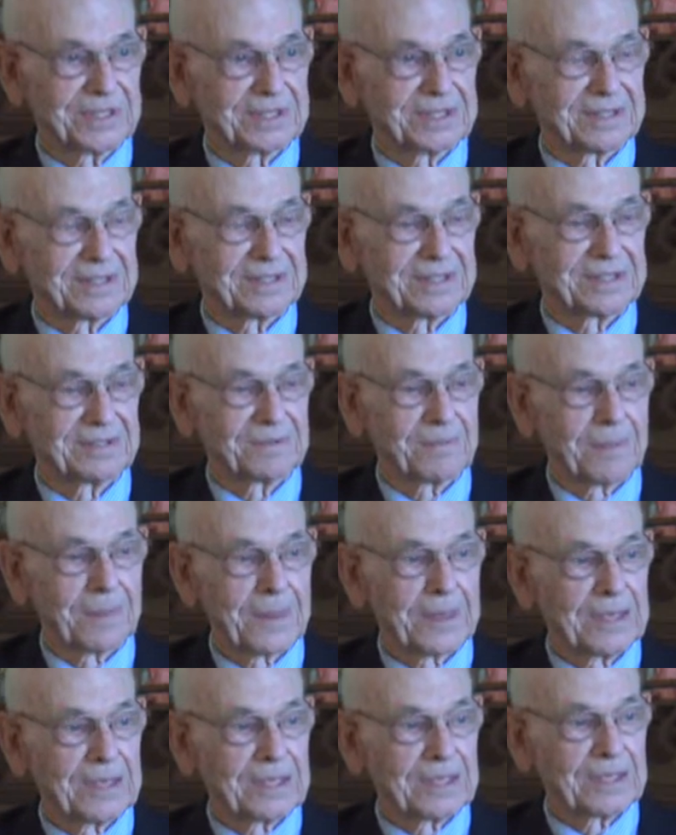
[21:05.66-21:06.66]
and
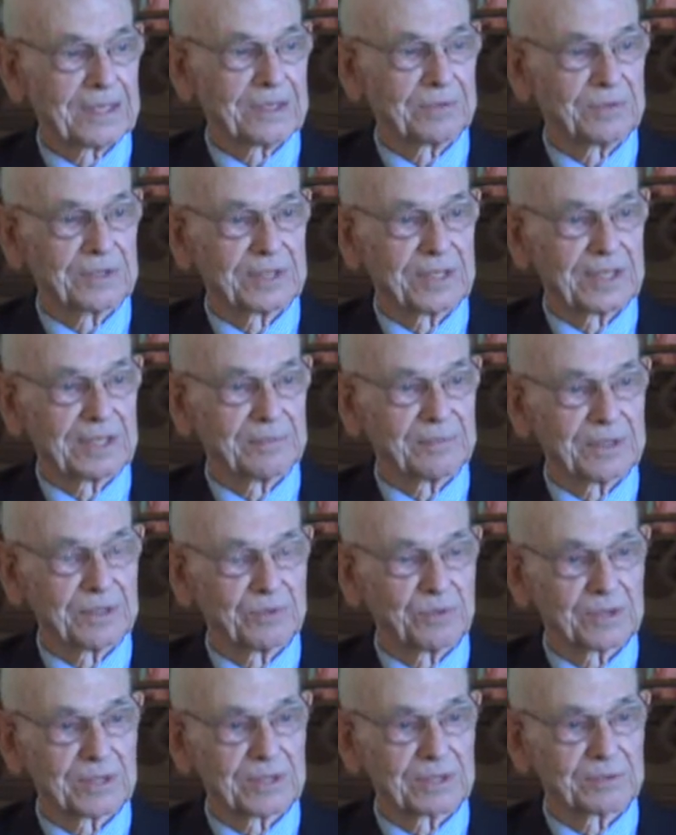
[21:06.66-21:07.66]
he would let
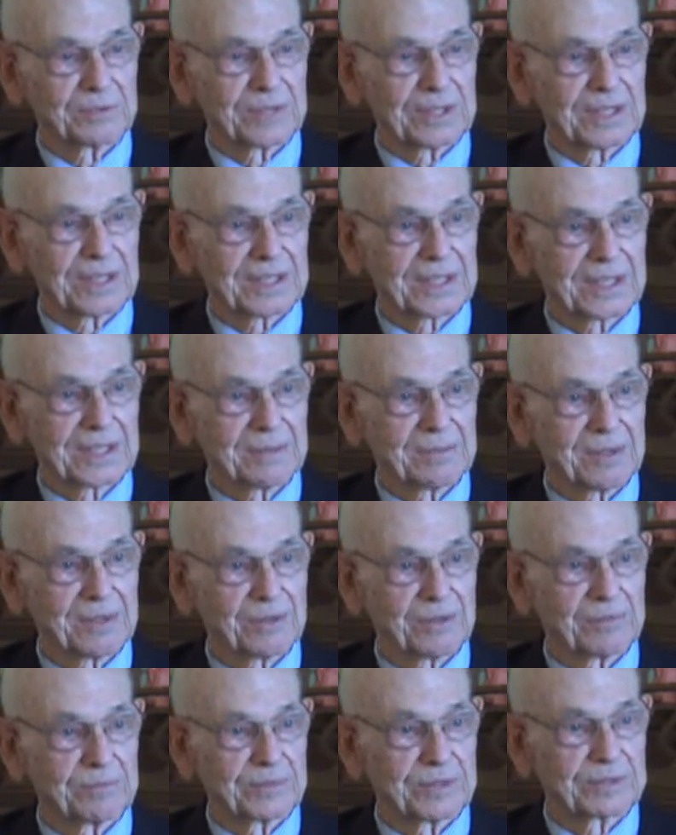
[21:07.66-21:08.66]
me work when I came
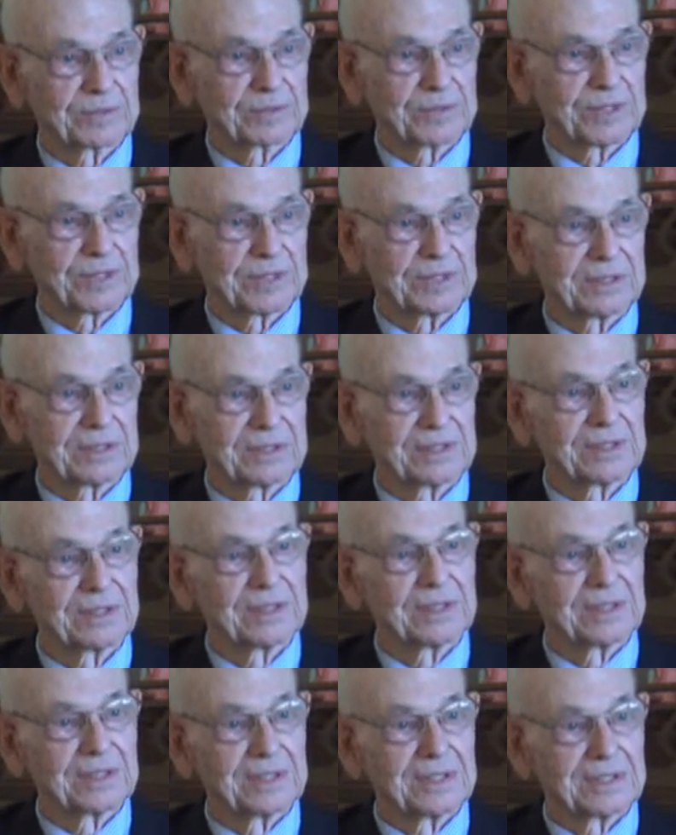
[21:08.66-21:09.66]
home between
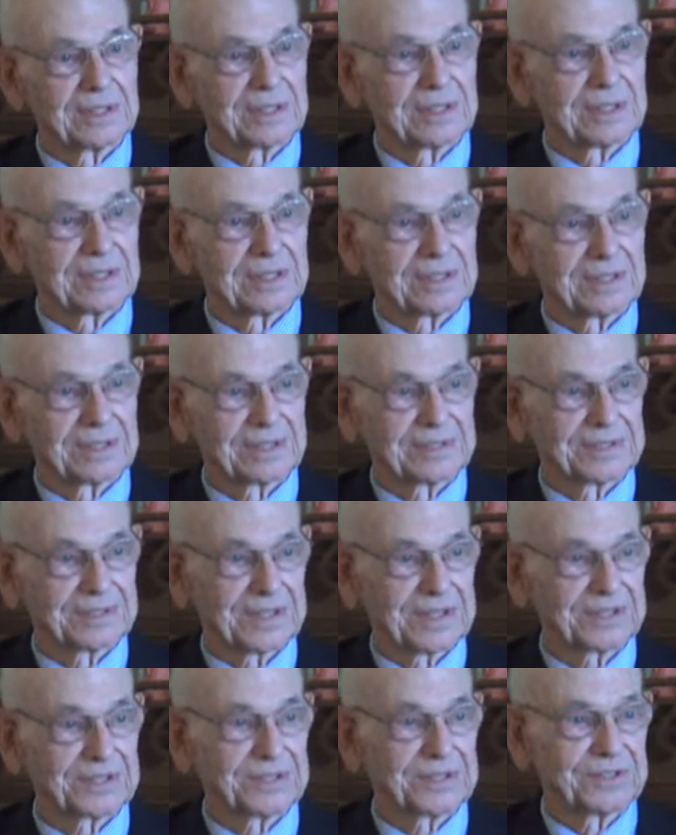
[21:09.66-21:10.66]

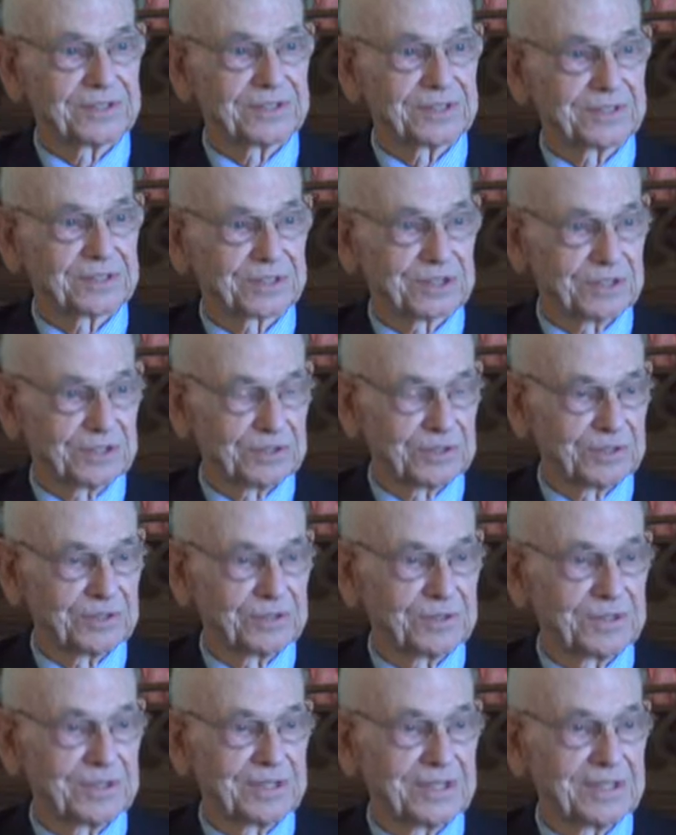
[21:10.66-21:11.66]
sessions at
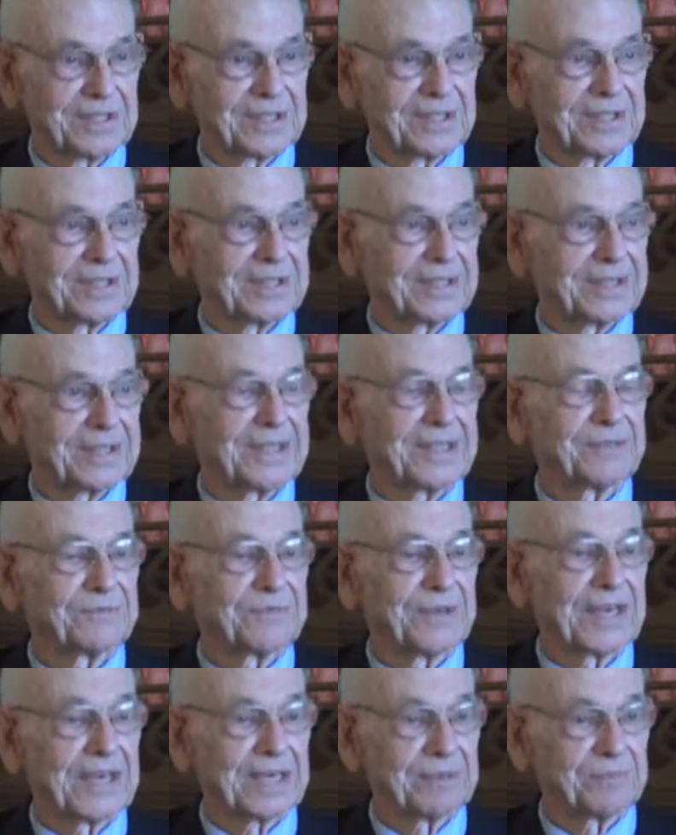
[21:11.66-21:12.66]
school, and
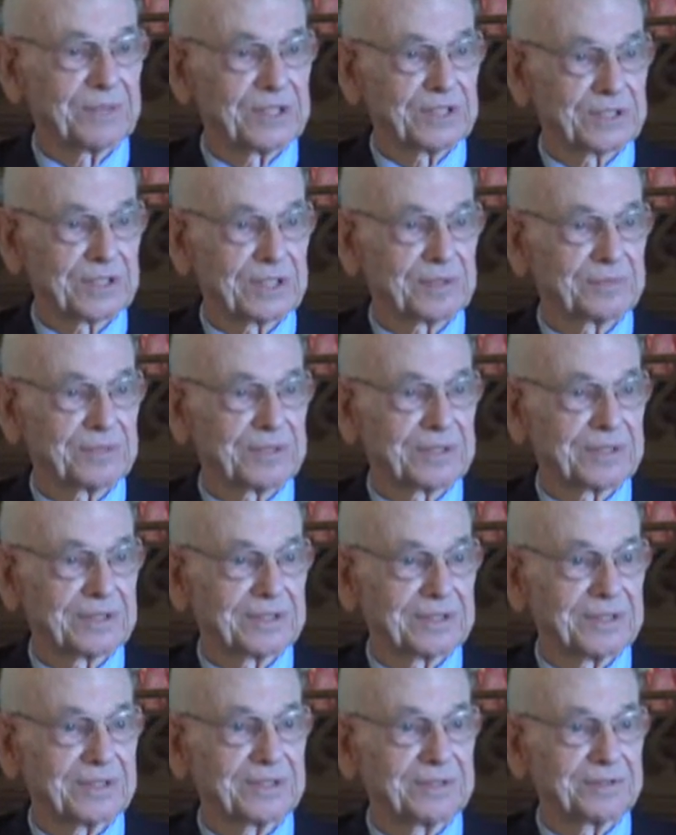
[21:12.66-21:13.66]
he'd find me something
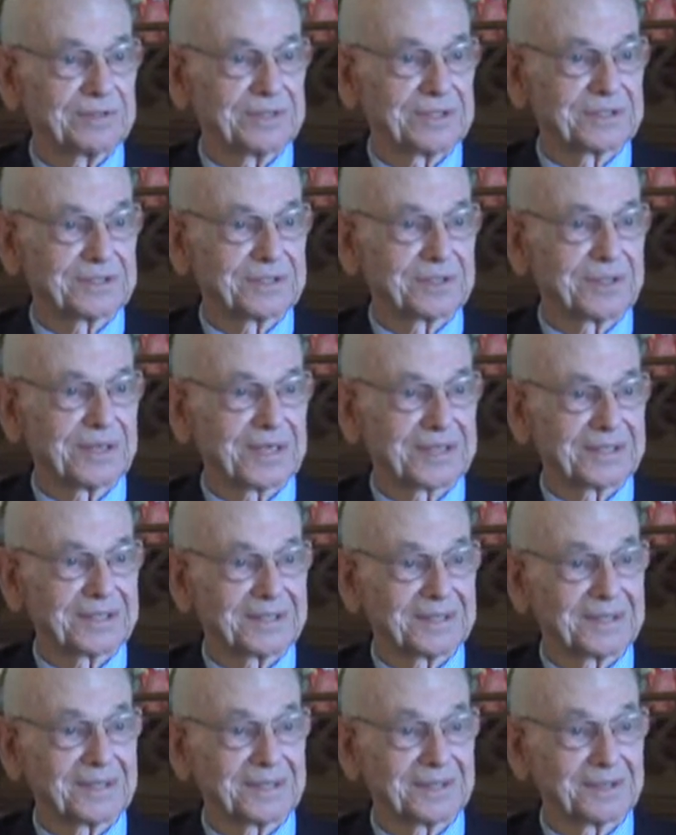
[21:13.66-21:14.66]
to do just so I
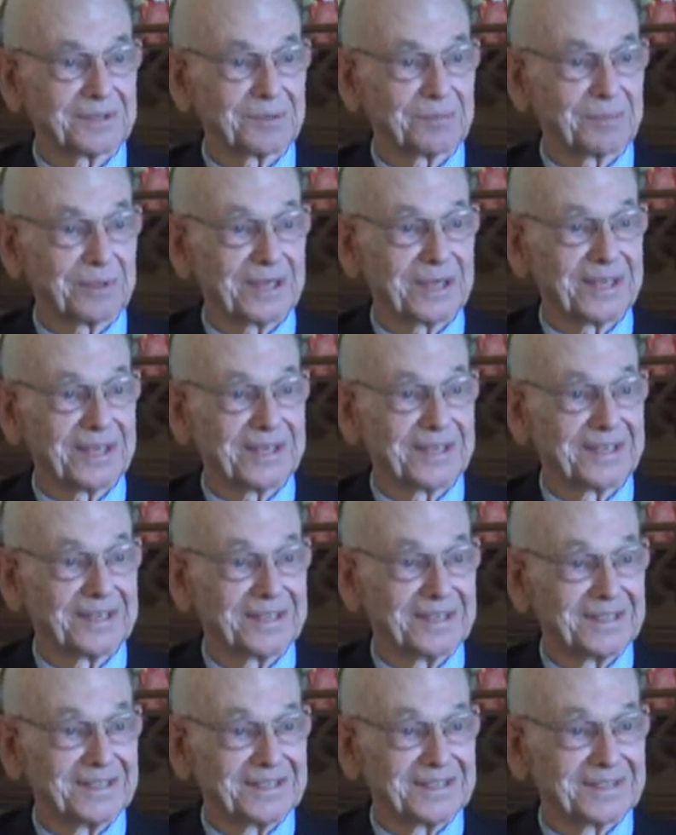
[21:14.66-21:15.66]
could get a little pay.
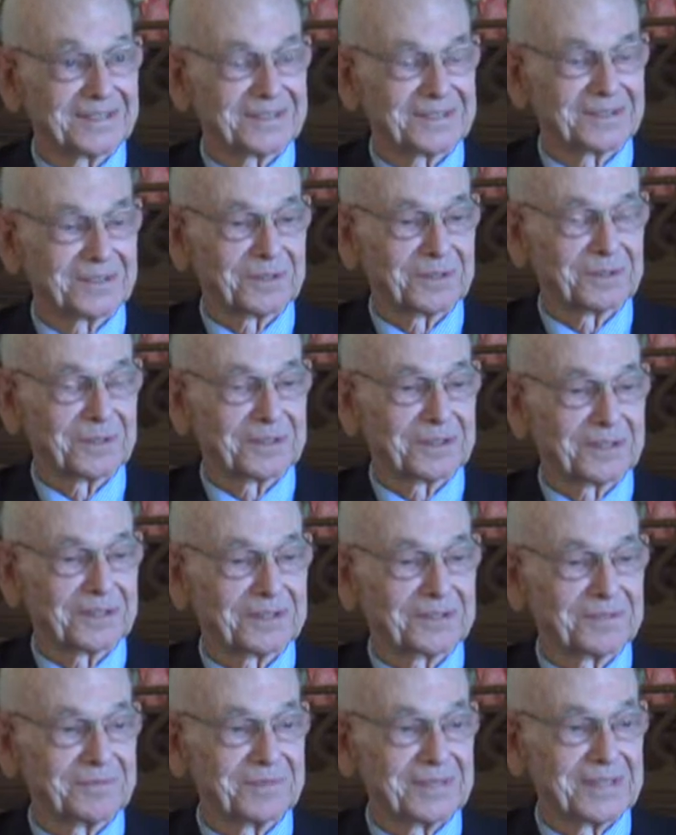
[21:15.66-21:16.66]
So
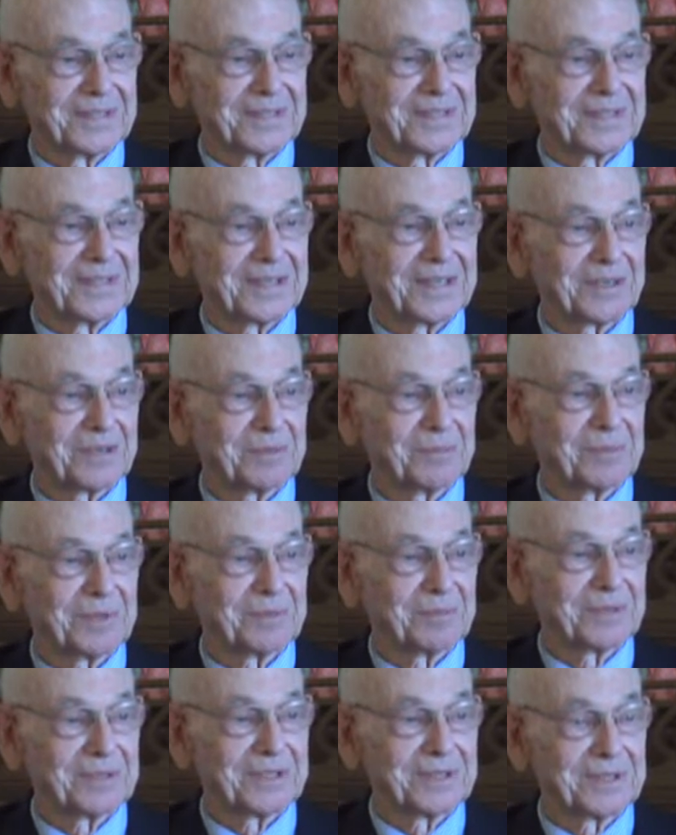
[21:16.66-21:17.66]
I
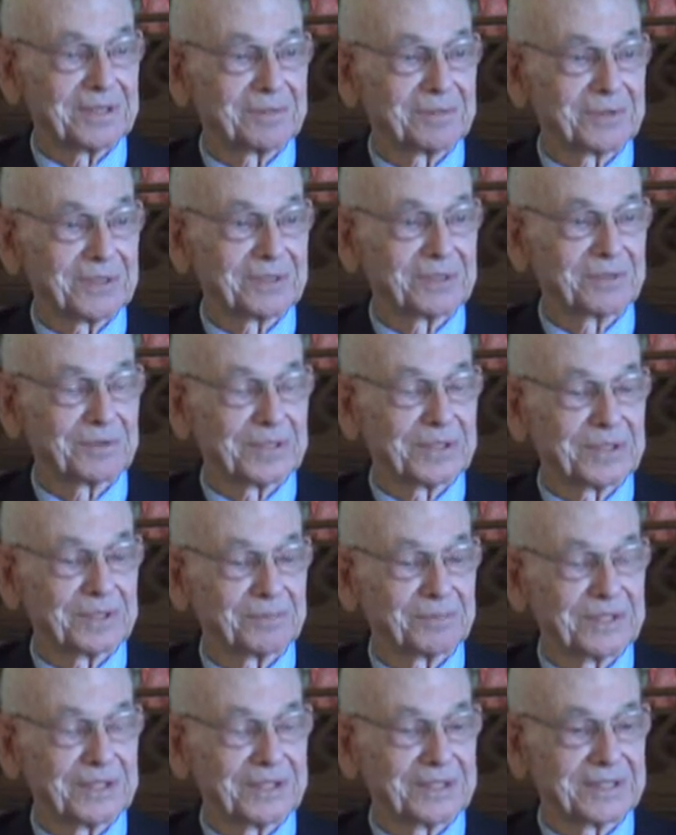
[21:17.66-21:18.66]
remember him real
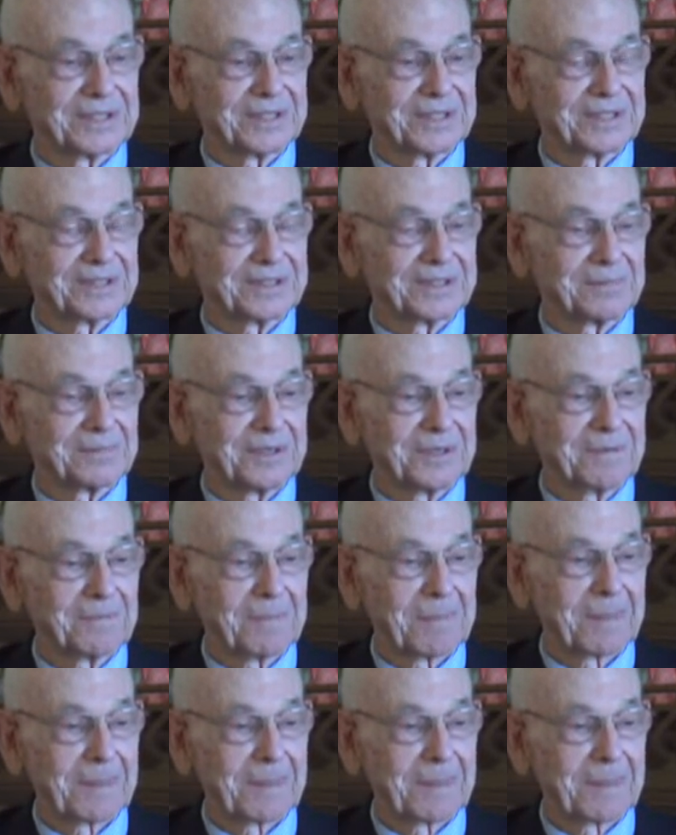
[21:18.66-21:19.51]
well, being good to me.